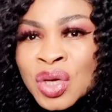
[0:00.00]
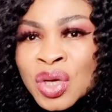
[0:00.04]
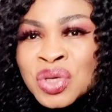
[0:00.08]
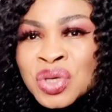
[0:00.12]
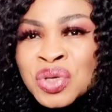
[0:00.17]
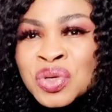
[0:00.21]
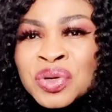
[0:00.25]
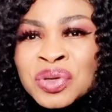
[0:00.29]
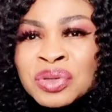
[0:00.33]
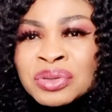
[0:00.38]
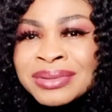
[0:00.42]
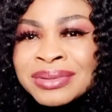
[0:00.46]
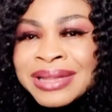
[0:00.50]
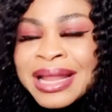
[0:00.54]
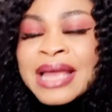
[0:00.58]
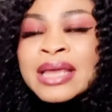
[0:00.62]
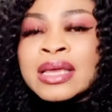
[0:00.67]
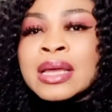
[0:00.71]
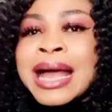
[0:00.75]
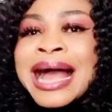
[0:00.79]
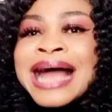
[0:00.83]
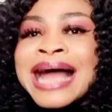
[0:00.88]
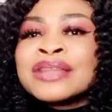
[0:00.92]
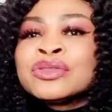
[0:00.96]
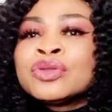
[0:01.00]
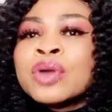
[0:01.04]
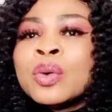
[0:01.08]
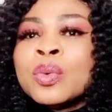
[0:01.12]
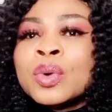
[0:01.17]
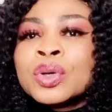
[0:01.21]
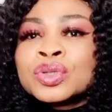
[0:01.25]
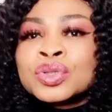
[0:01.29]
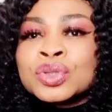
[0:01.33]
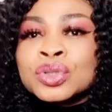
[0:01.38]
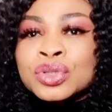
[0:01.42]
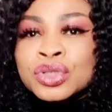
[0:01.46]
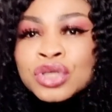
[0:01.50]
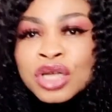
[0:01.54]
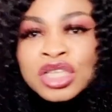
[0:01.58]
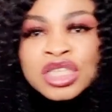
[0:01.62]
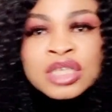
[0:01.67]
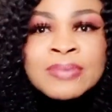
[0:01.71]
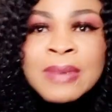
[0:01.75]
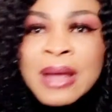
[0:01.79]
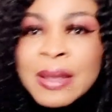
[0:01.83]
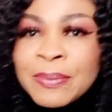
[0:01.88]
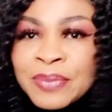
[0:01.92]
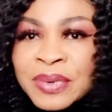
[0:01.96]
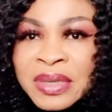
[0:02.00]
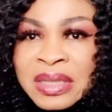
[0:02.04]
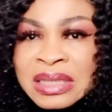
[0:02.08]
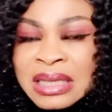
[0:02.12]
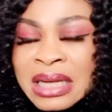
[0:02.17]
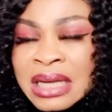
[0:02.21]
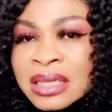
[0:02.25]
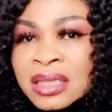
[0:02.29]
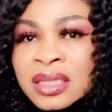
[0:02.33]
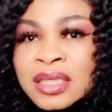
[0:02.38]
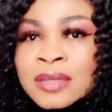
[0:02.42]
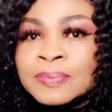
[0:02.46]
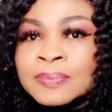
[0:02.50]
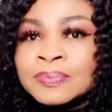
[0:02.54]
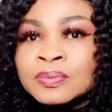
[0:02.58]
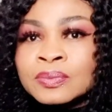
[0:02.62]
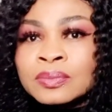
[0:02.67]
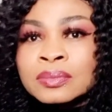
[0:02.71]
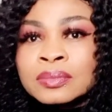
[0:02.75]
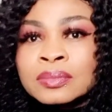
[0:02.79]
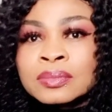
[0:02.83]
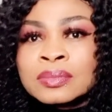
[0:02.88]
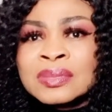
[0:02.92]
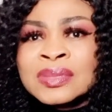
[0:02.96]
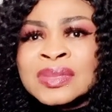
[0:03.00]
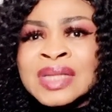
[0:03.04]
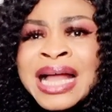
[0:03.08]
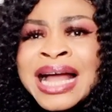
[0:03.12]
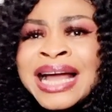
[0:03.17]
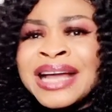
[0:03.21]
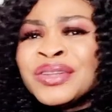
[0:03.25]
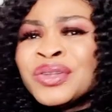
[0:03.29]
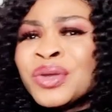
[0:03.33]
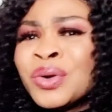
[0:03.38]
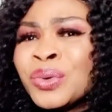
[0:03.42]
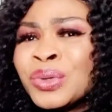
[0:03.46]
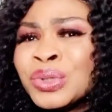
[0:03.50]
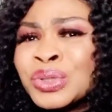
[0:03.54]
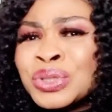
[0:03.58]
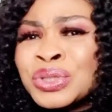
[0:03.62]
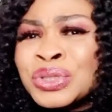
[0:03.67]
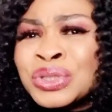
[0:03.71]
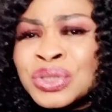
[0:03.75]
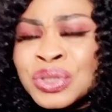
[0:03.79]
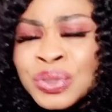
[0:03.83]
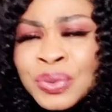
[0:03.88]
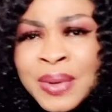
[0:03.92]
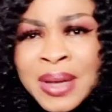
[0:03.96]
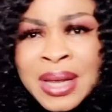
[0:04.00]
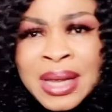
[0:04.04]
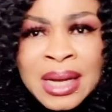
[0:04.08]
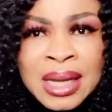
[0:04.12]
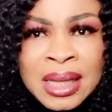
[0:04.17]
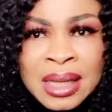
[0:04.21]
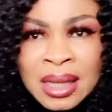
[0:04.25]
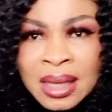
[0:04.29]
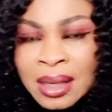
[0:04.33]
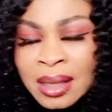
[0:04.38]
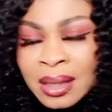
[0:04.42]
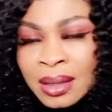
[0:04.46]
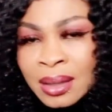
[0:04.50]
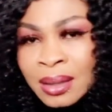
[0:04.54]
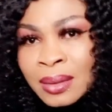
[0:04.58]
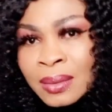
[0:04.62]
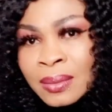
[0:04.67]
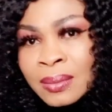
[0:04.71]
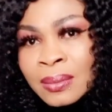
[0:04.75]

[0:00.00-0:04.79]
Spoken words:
You like, I don't want to touch my business. I don't want to do anything.